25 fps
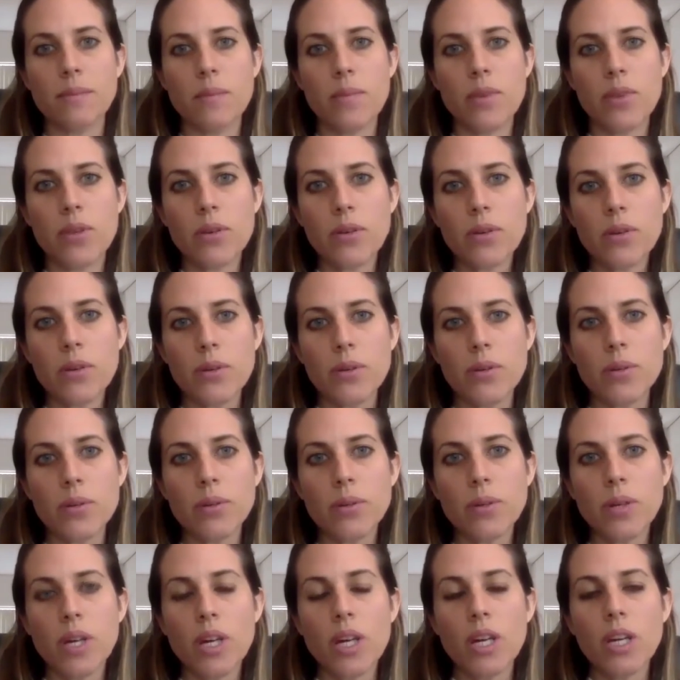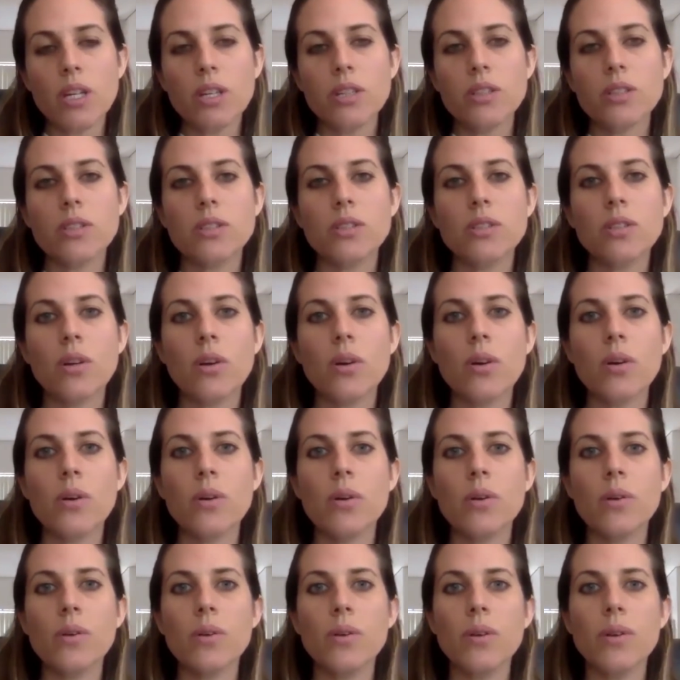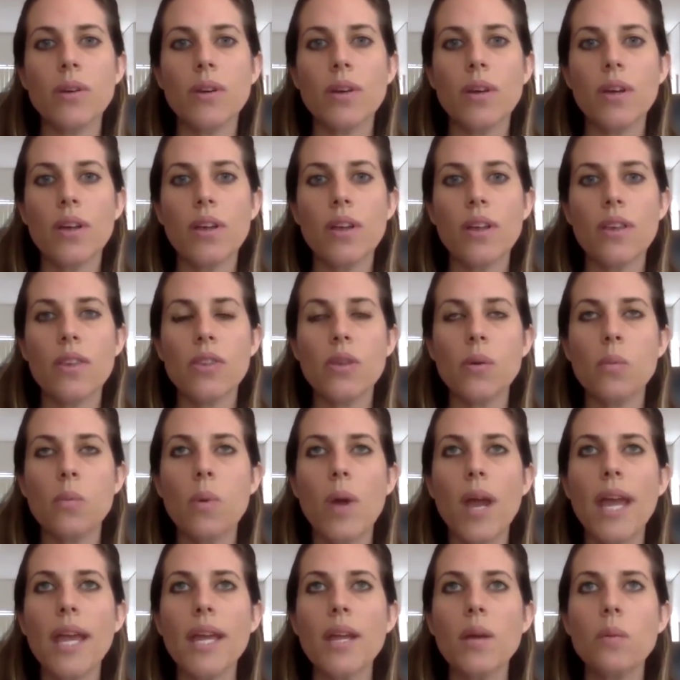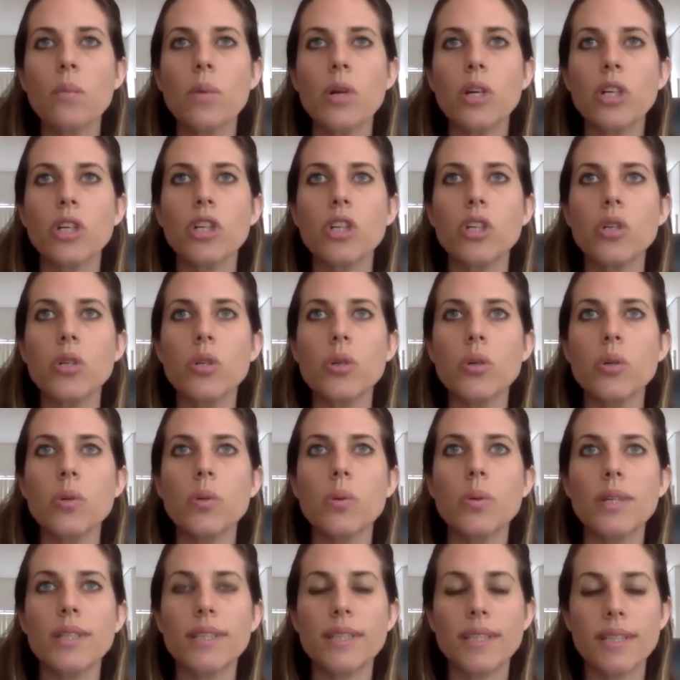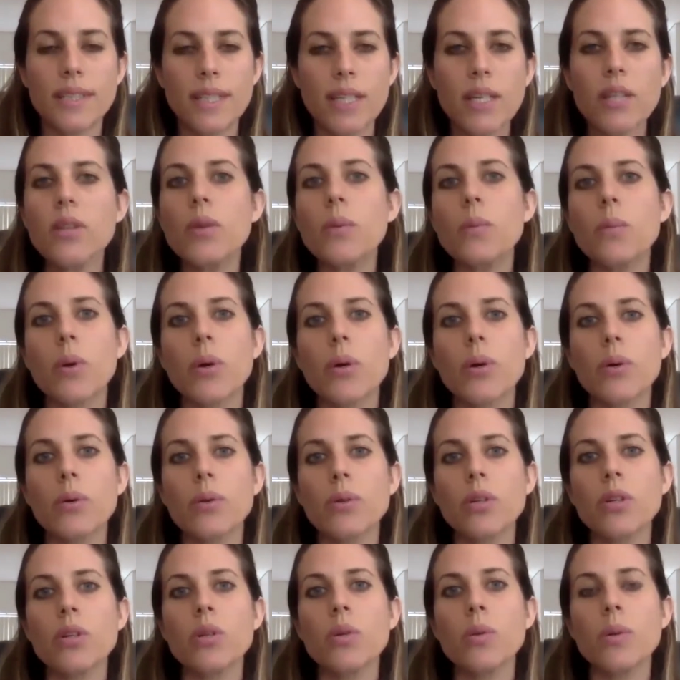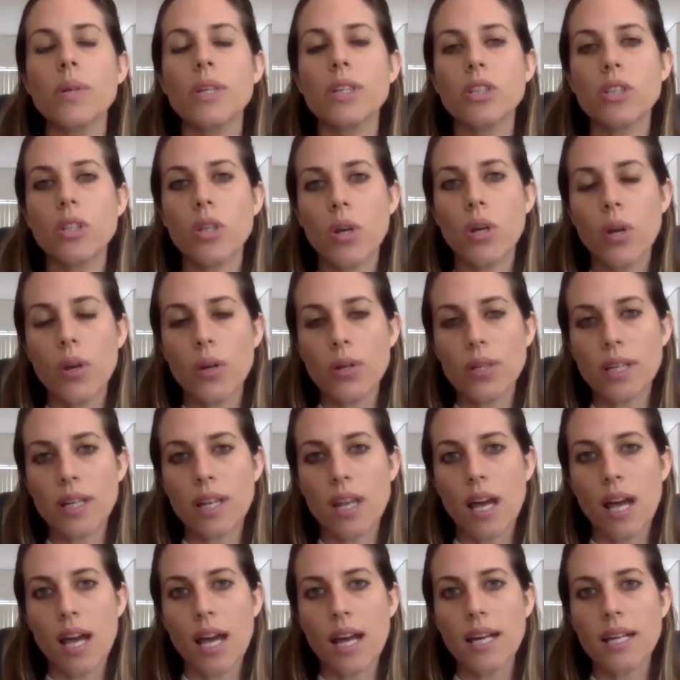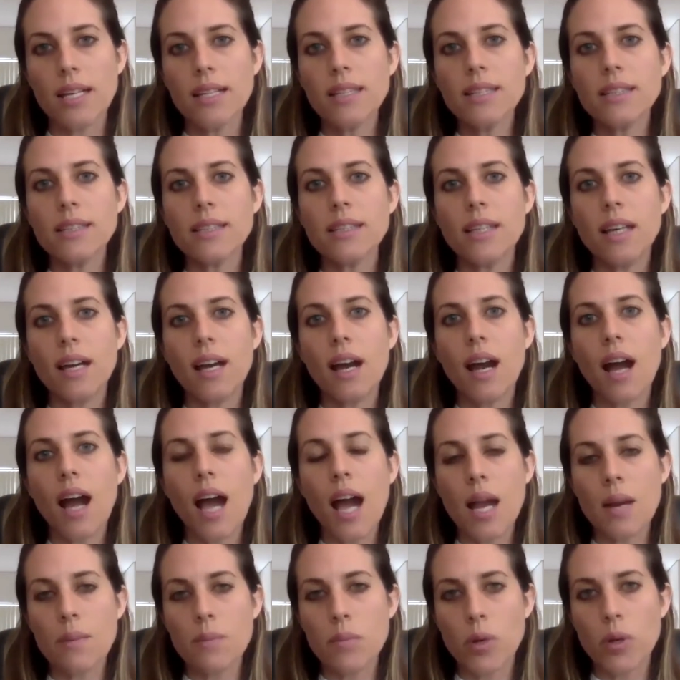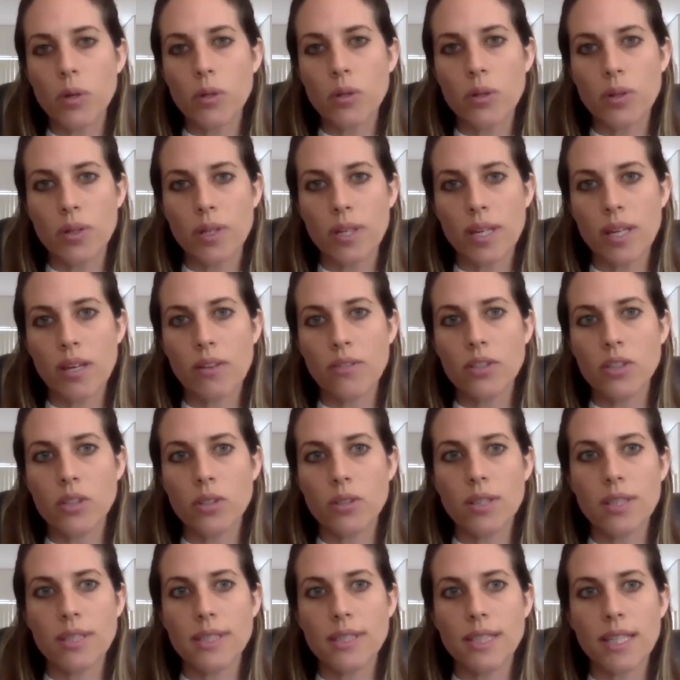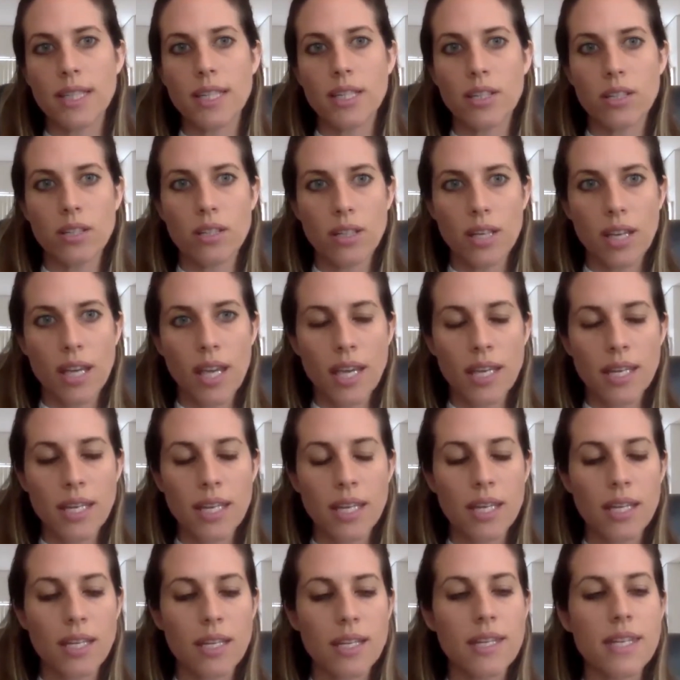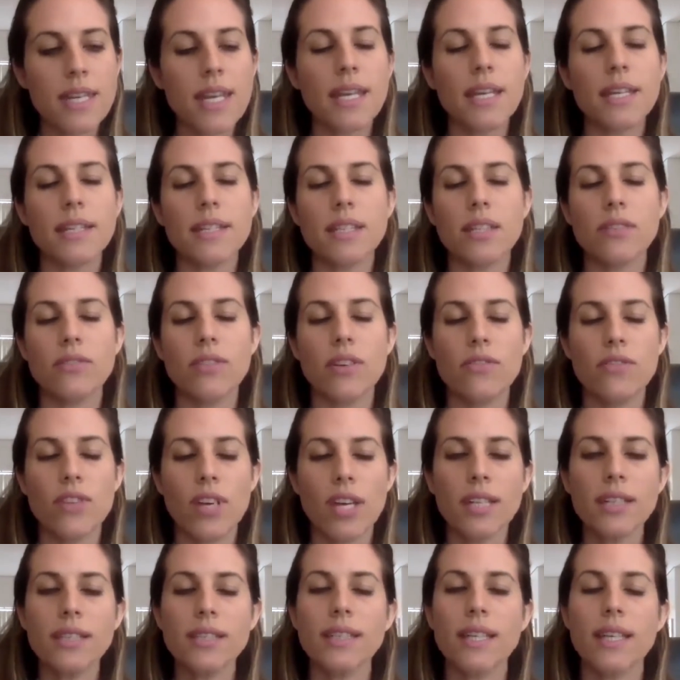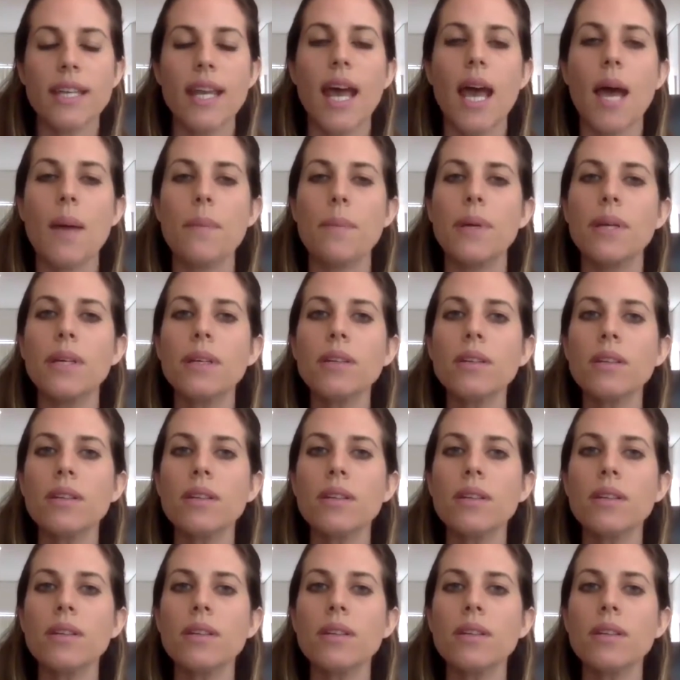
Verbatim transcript: through. So the way in which you see the world, you internalize I'm not good enough. So let's say any negative events that happen,